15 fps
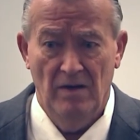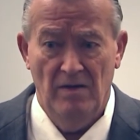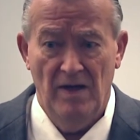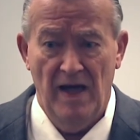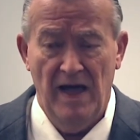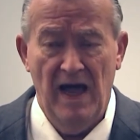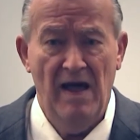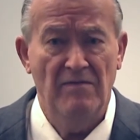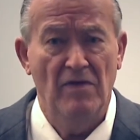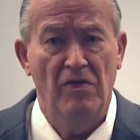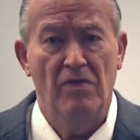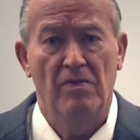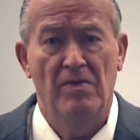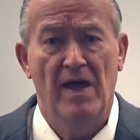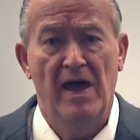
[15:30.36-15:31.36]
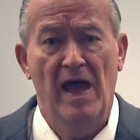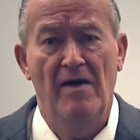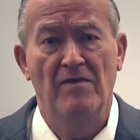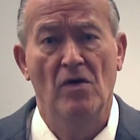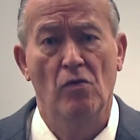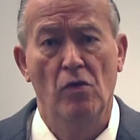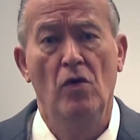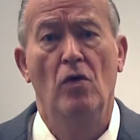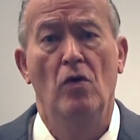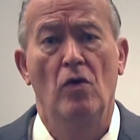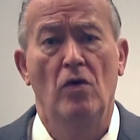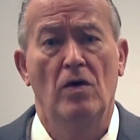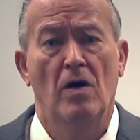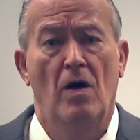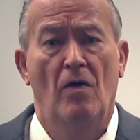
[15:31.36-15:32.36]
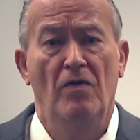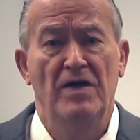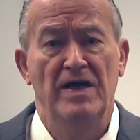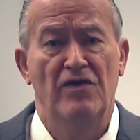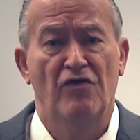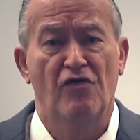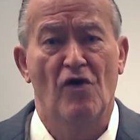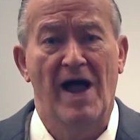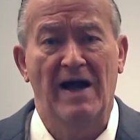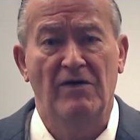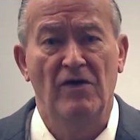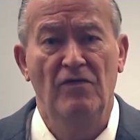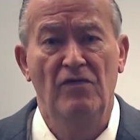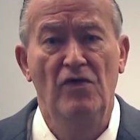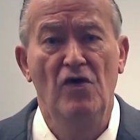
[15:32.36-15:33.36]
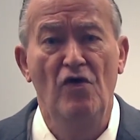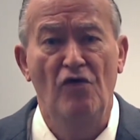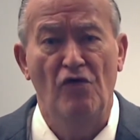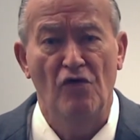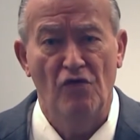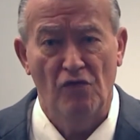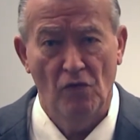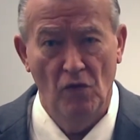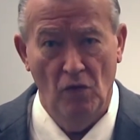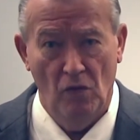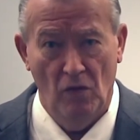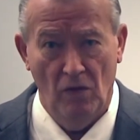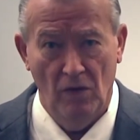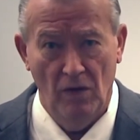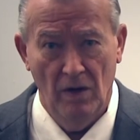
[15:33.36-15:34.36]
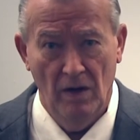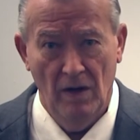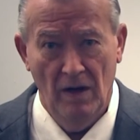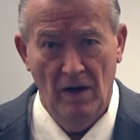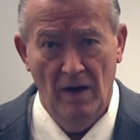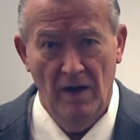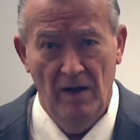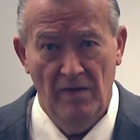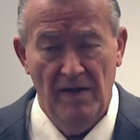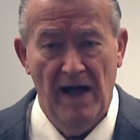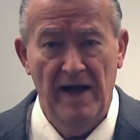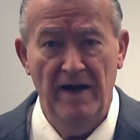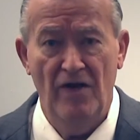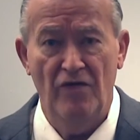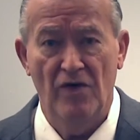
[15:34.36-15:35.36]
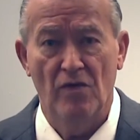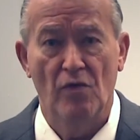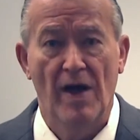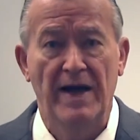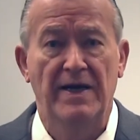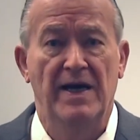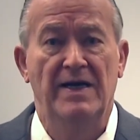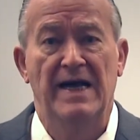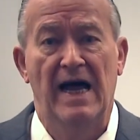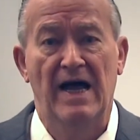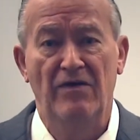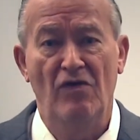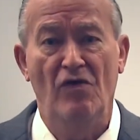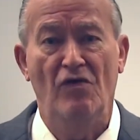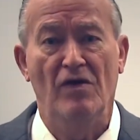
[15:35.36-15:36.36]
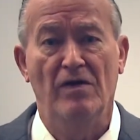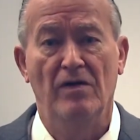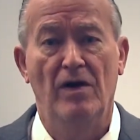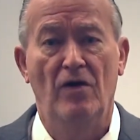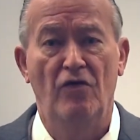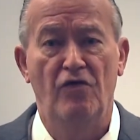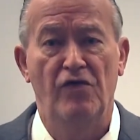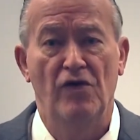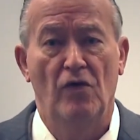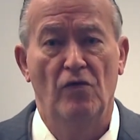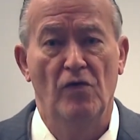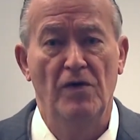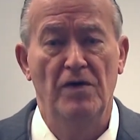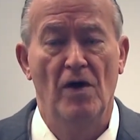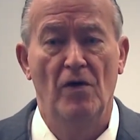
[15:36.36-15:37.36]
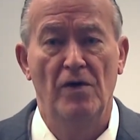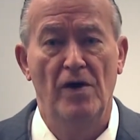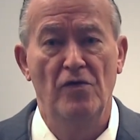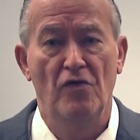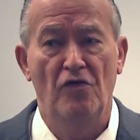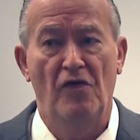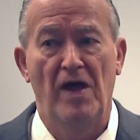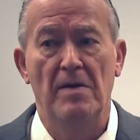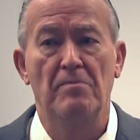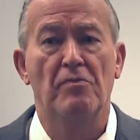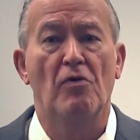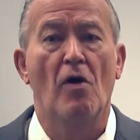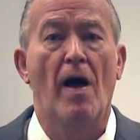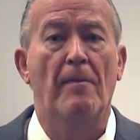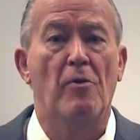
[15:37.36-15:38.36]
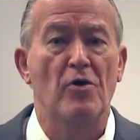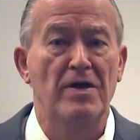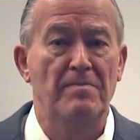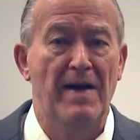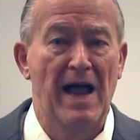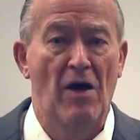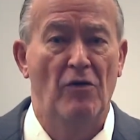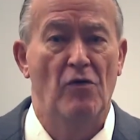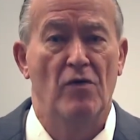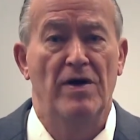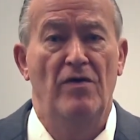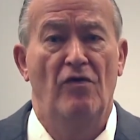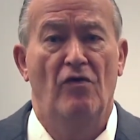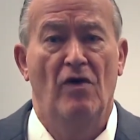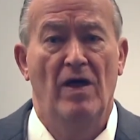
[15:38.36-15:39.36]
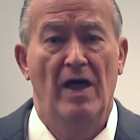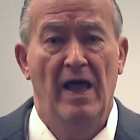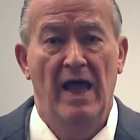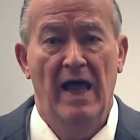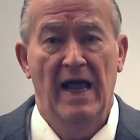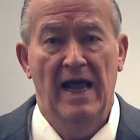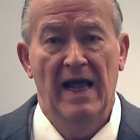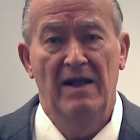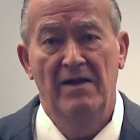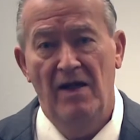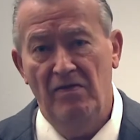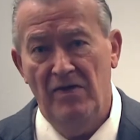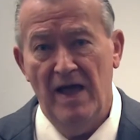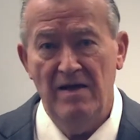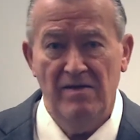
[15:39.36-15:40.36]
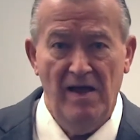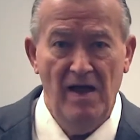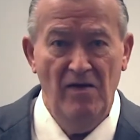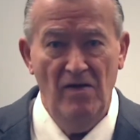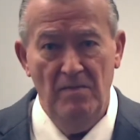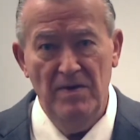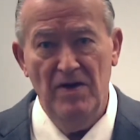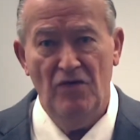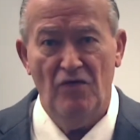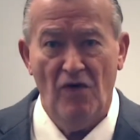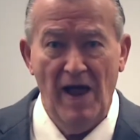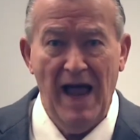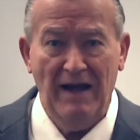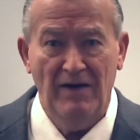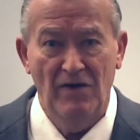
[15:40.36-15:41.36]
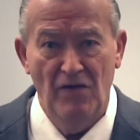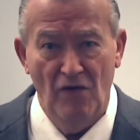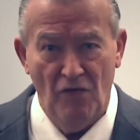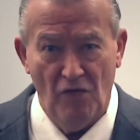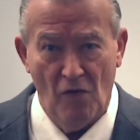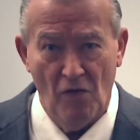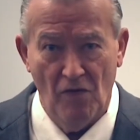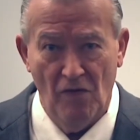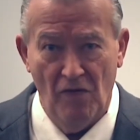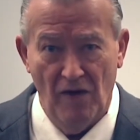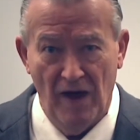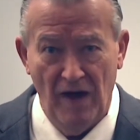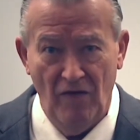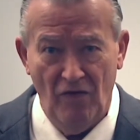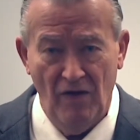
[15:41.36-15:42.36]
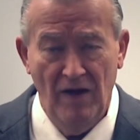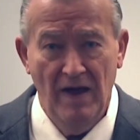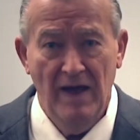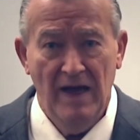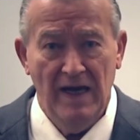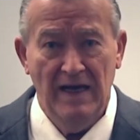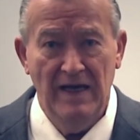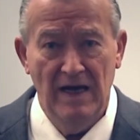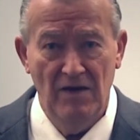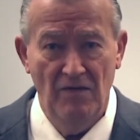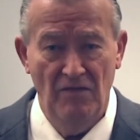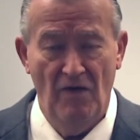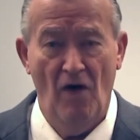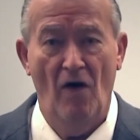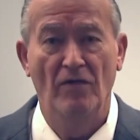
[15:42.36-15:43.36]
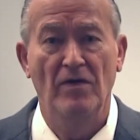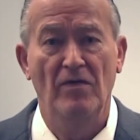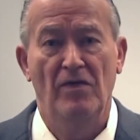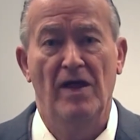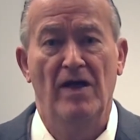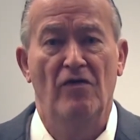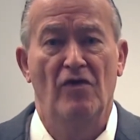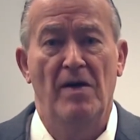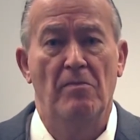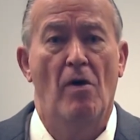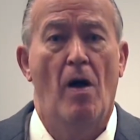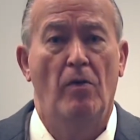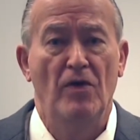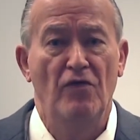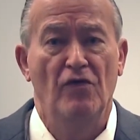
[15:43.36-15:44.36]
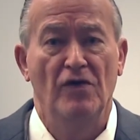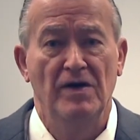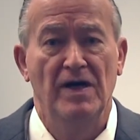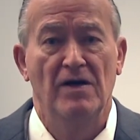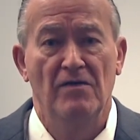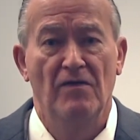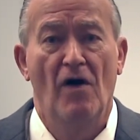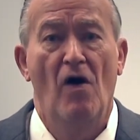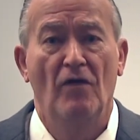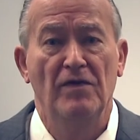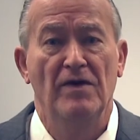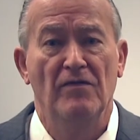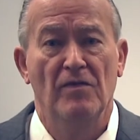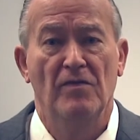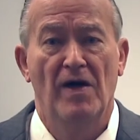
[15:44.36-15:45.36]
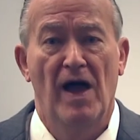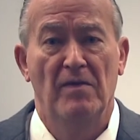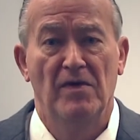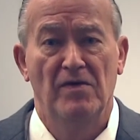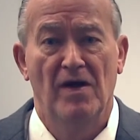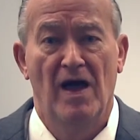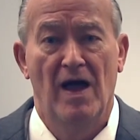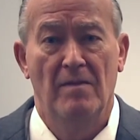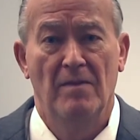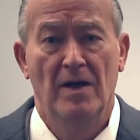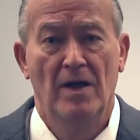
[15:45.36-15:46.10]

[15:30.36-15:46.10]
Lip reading: They have a rule called the attractive nuisance rule. That is, it recognizes that little children don't understand property boundaries and that they tend to be attracted to certain things and get involved in things they probably shouldn't get involved in from time to time.